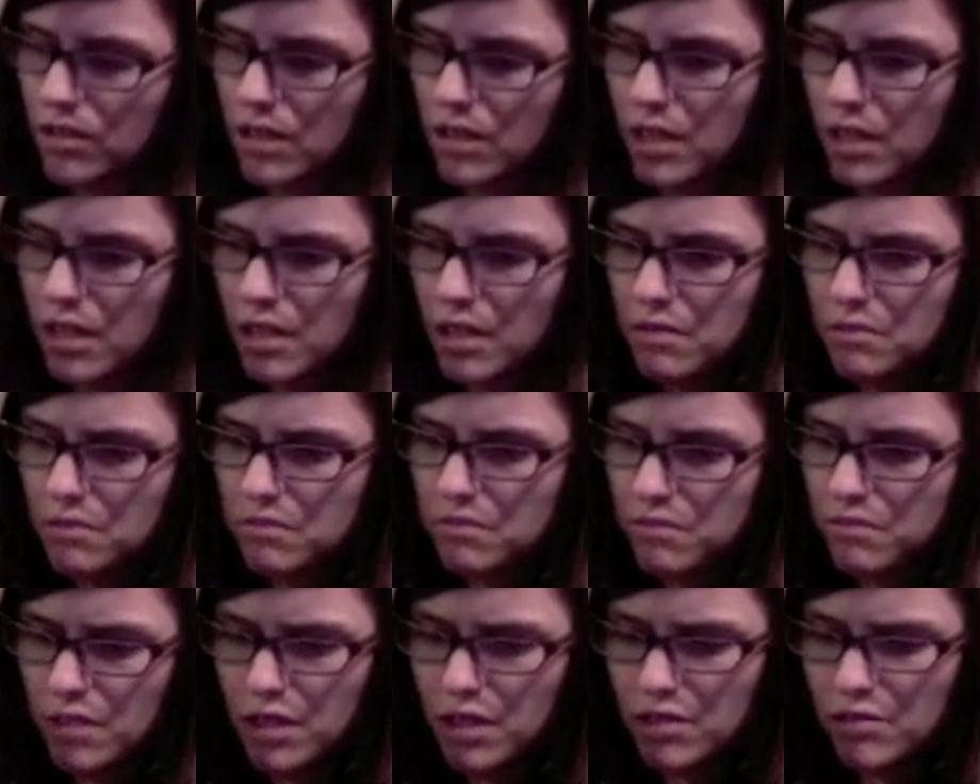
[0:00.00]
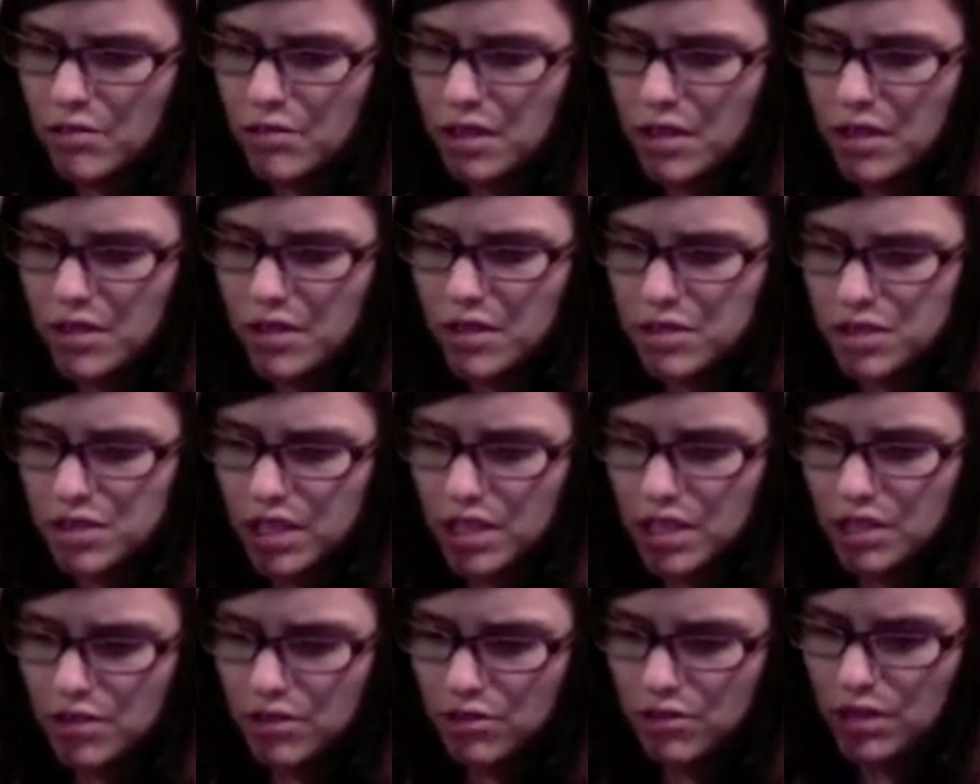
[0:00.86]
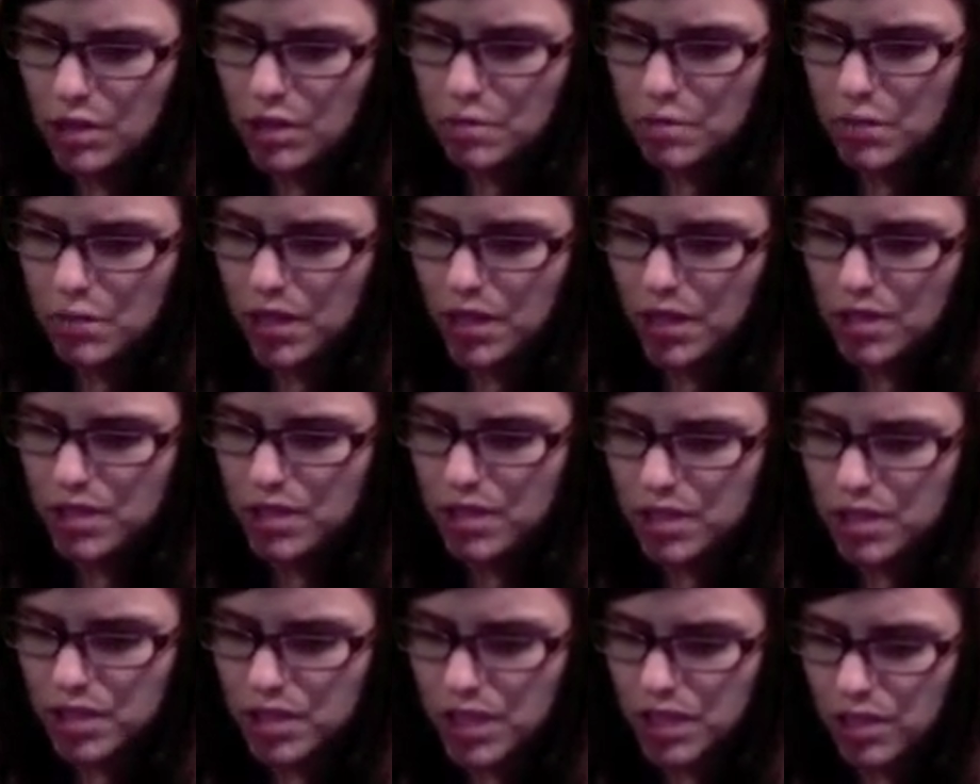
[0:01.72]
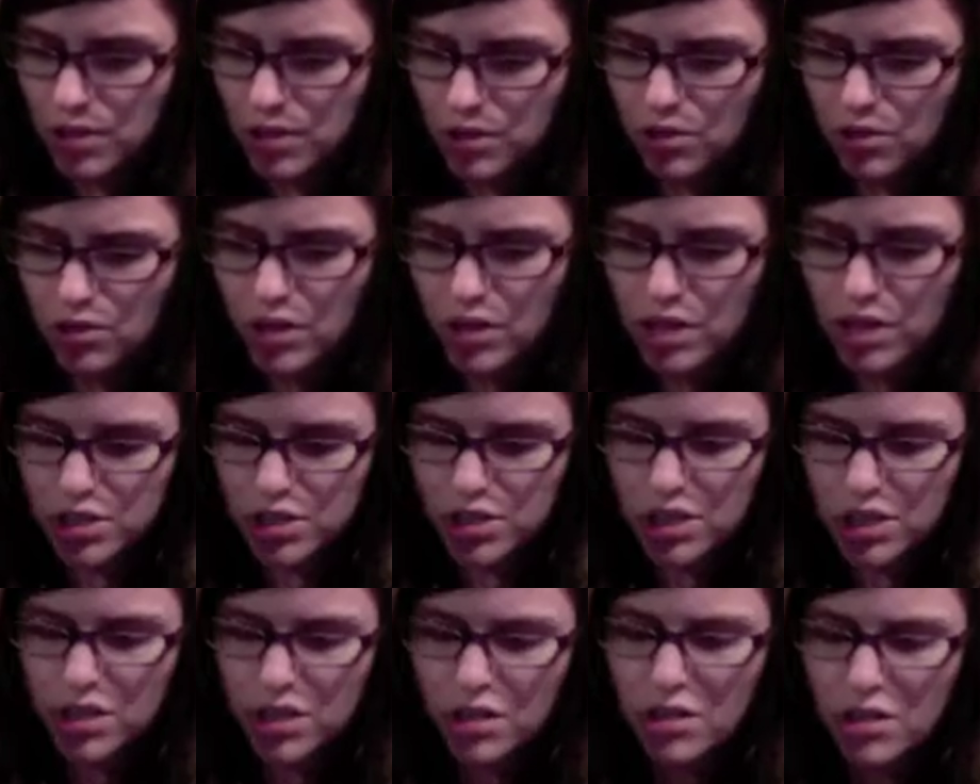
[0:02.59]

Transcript: I, I don't think it's kind of creepy. I think it's kind of cool, actually.